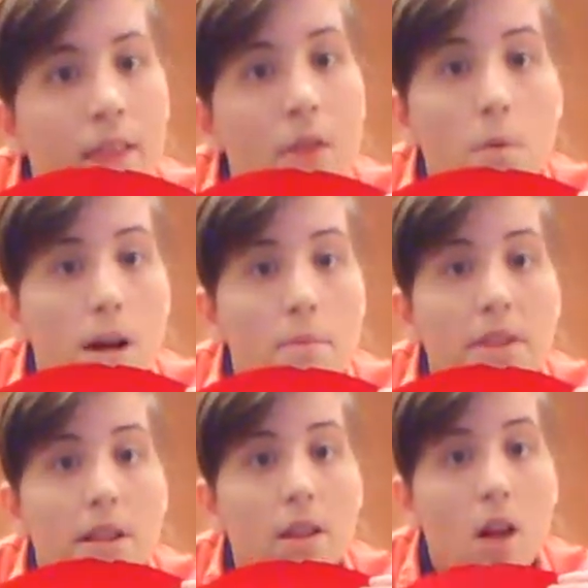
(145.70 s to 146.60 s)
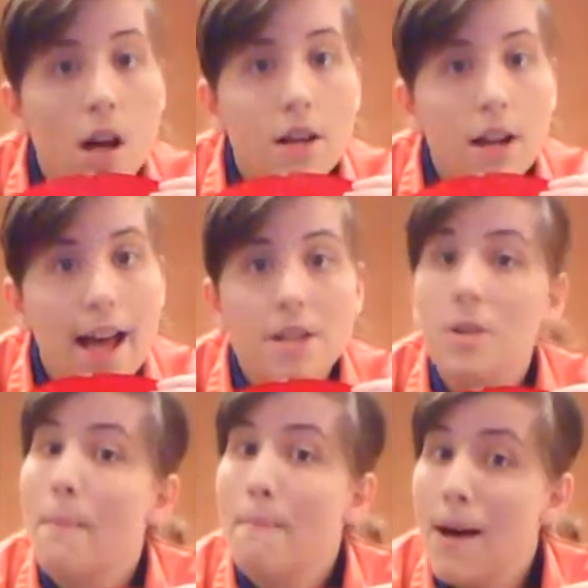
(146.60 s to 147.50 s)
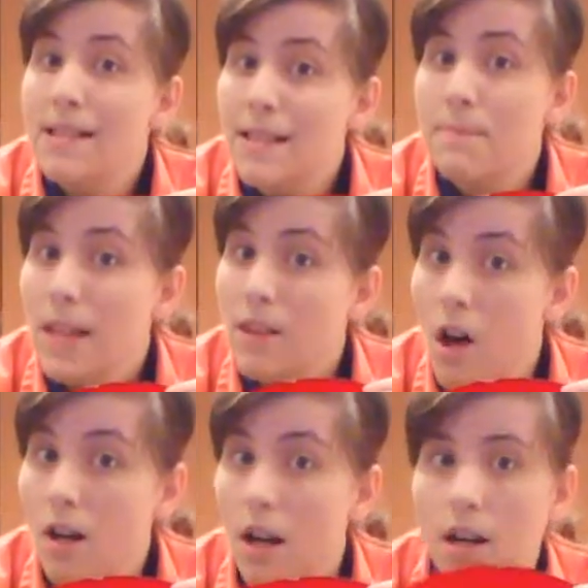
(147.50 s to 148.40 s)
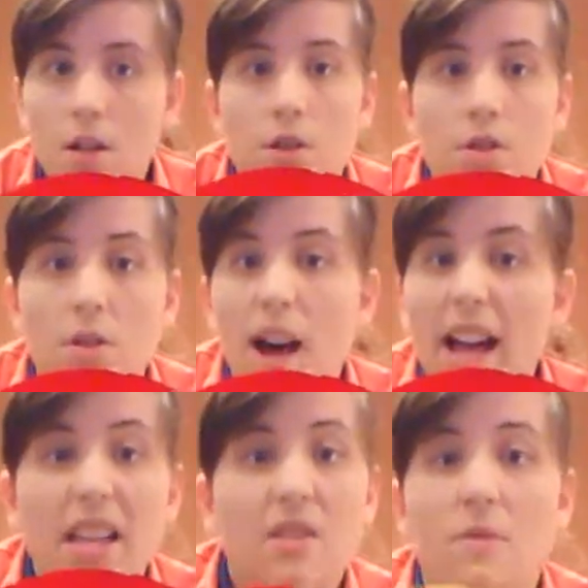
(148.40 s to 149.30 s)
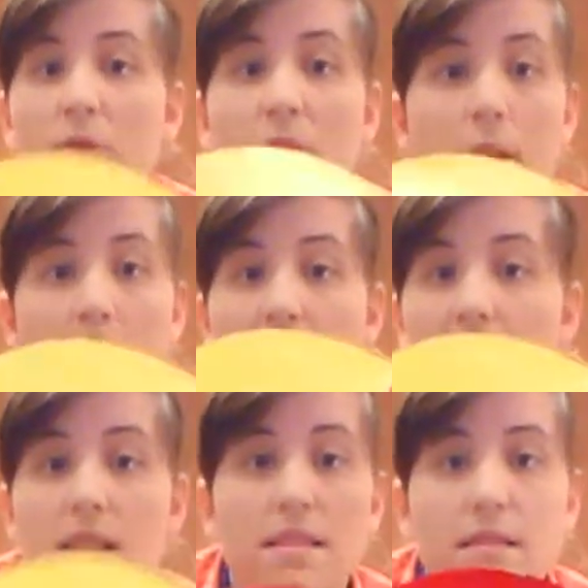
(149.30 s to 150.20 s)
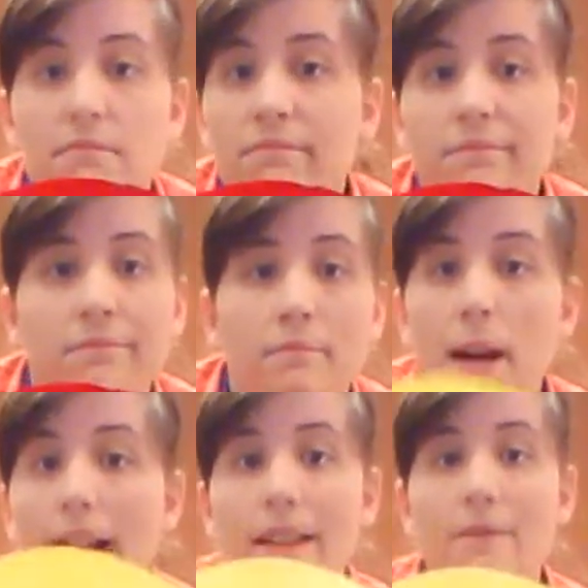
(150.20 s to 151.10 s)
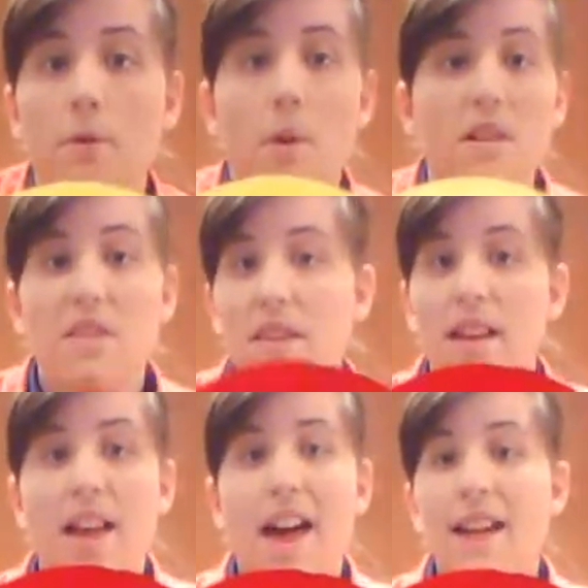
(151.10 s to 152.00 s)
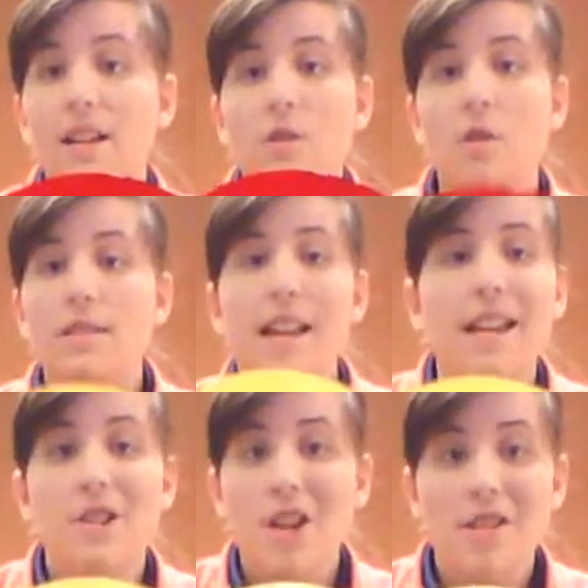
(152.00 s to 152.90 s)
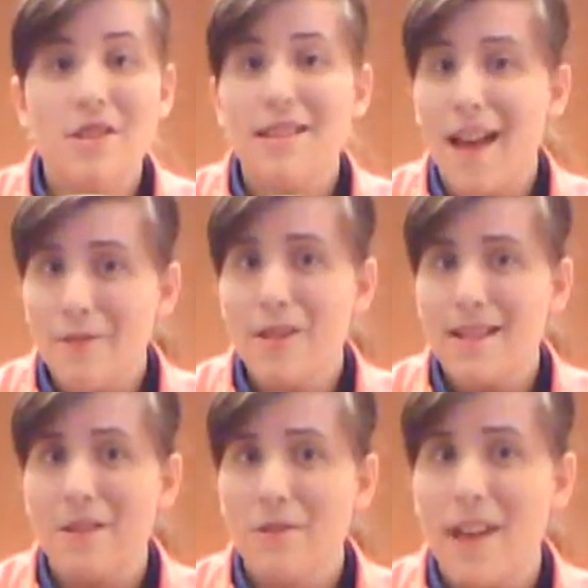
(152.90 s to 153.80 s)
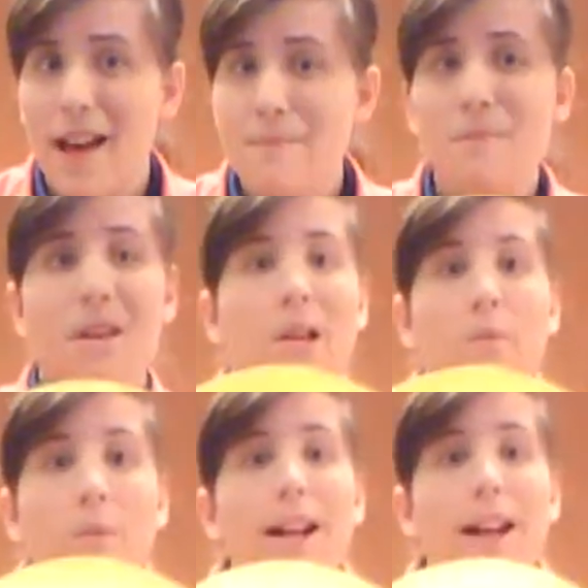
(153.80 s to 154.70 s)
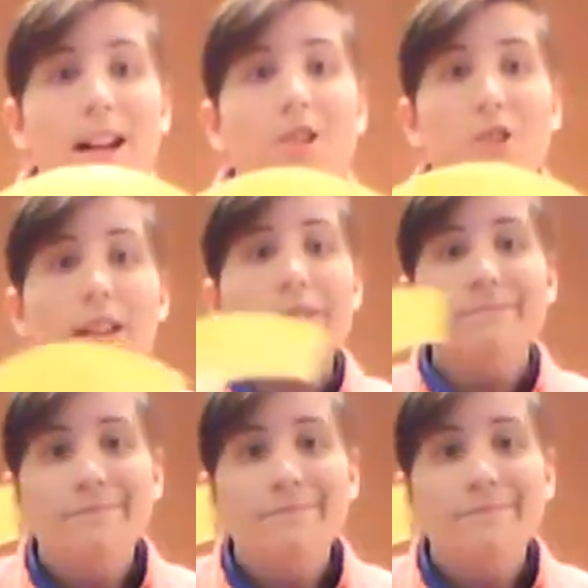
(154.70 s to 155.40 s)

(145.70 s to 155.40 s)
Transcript: the one with the longer edge must be longer. So I can flip these back and forth and it looks like it changes every single time when actually